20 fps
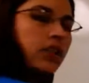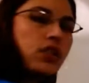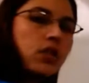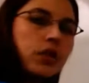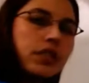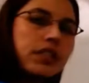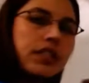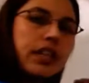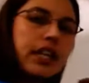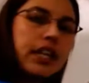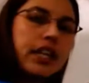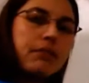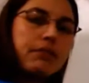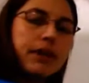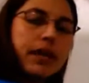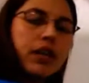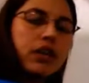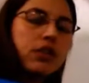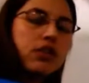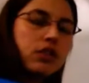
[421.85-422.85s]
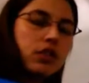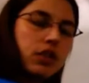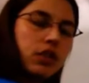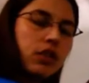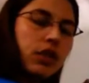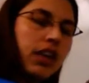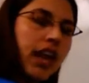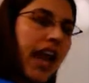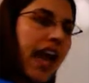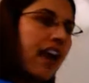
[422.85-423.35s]
so it's getting bigger so you
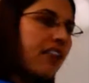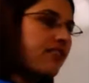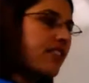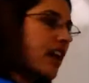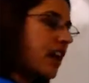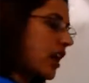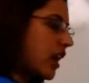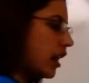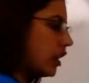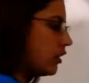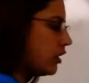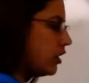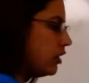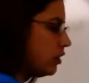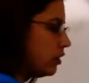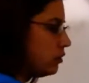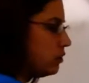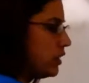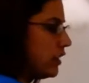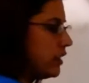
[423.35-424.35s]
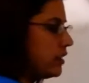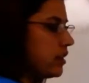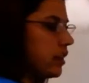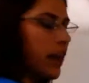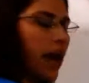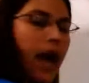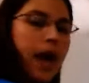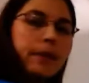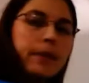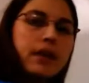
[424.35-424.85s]
can have that area you need to
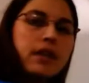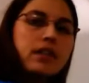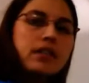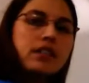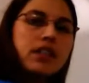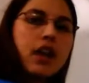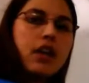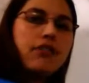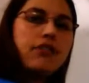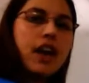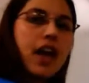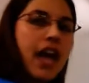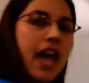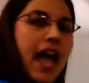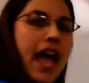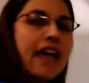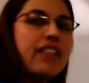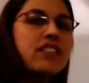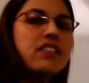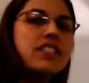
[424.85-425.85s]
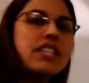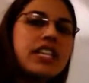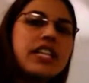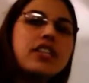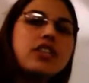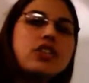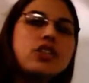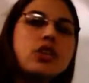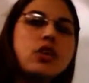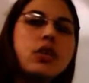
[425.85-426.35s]
copy itself. And D
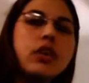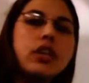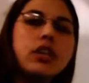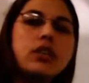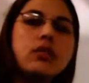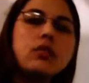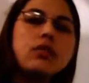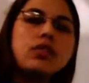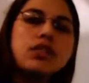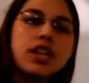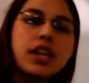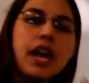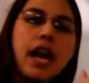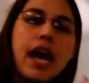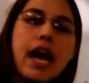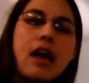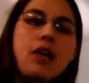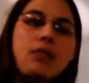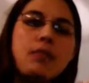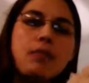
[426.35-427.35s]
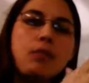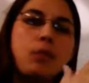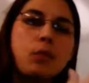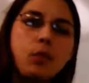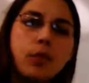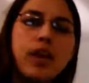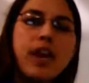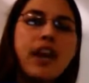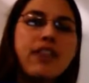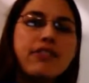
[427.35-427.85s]
is showing you, ta-da,
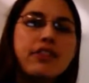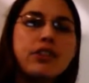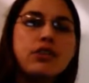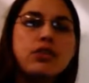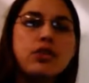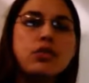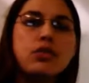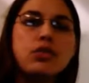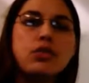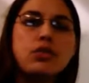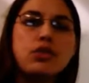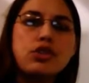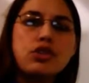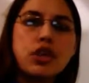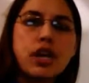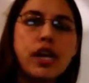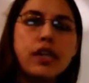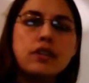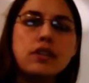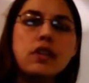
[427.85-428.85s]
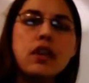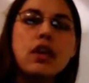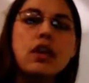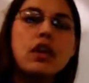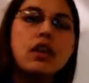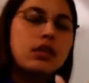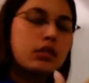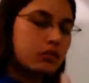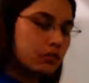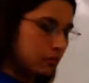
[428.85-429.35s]
we have our two new strands
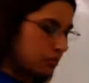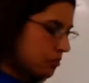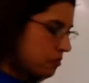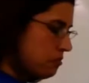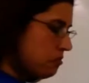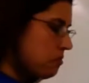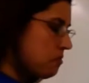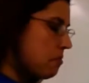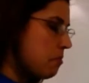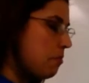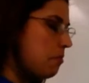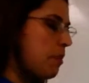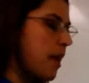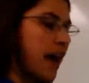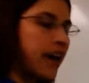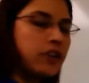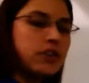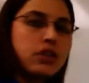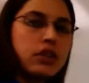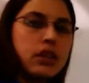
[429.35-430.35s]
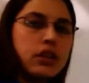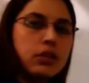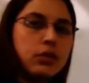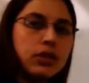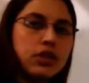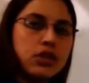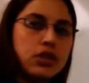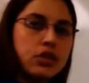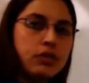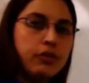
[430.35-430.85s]
back to the
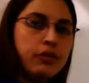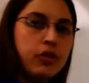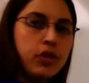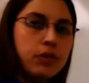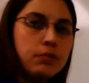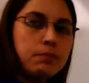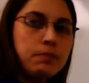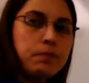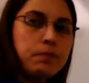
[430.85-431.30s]
original form.